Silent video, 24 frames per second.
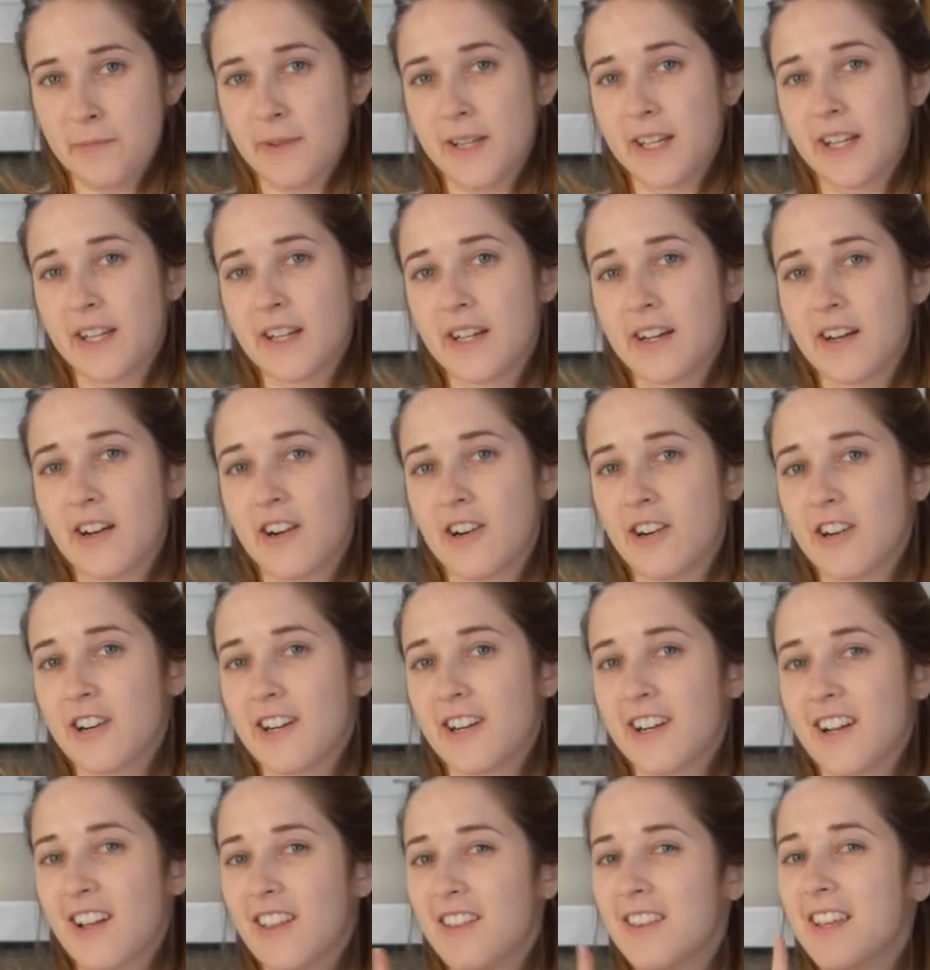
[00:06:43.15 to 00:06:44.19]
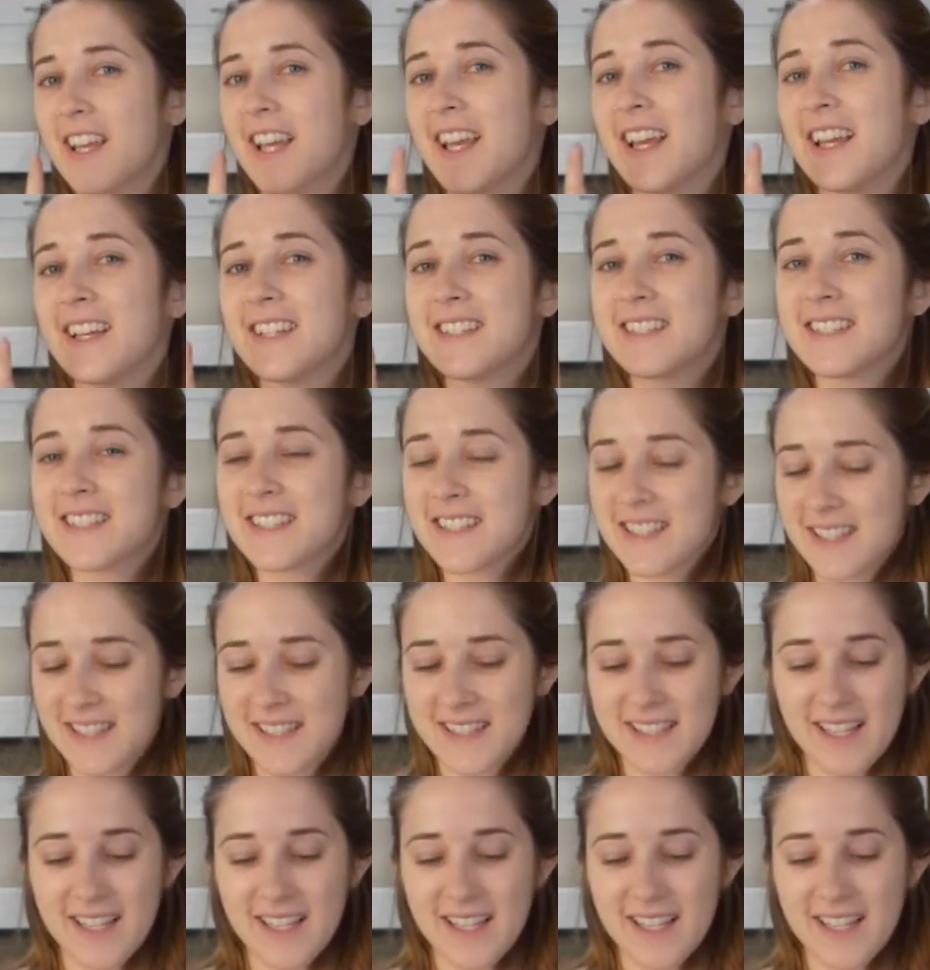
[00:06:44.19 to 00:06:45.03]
make our glaze.